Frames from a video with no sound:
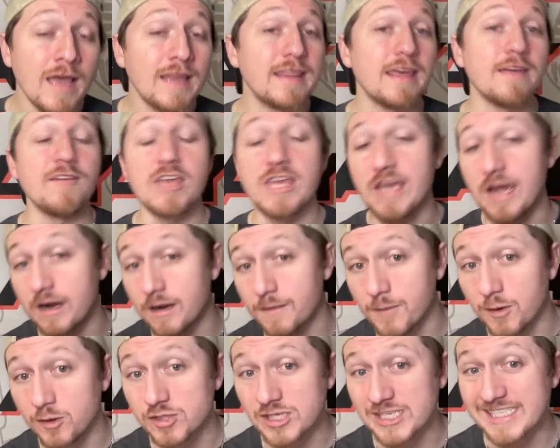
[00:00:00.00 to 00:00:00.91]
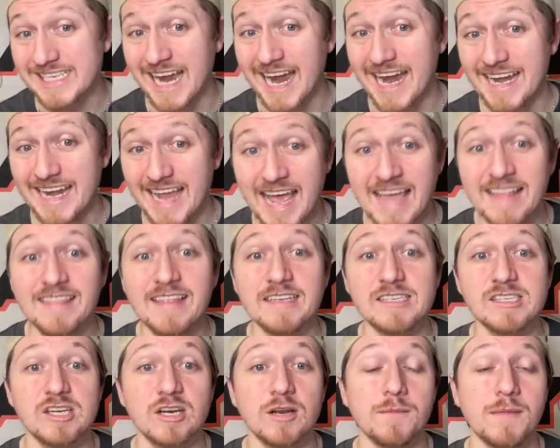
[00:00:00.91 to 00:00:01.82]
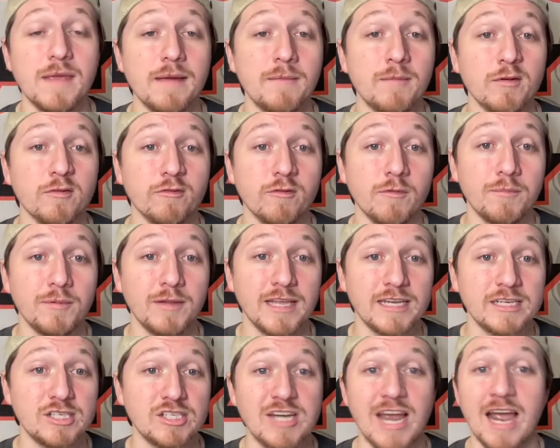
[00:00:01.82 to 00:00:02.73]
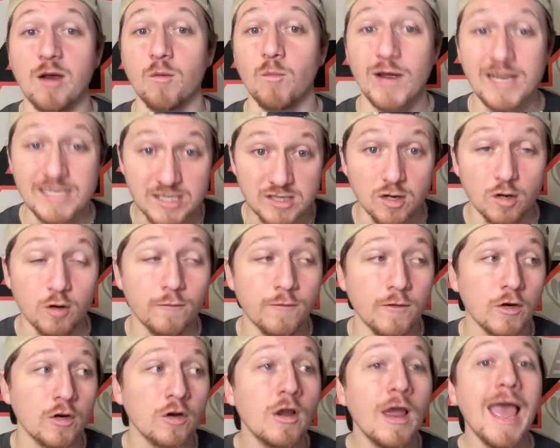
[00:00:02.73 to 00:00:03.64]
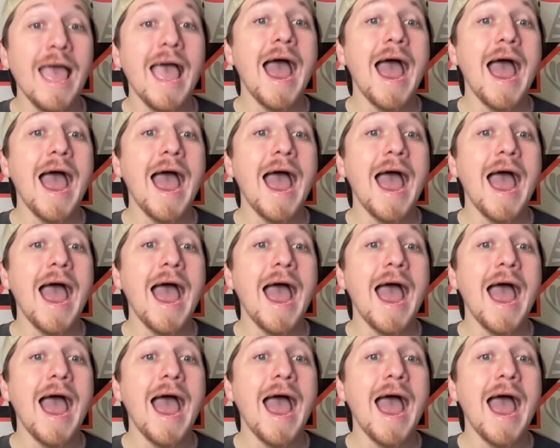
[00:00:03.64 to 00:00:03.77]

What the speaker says: They have a young emerging tight end that's going to be able to replace Jack Westover.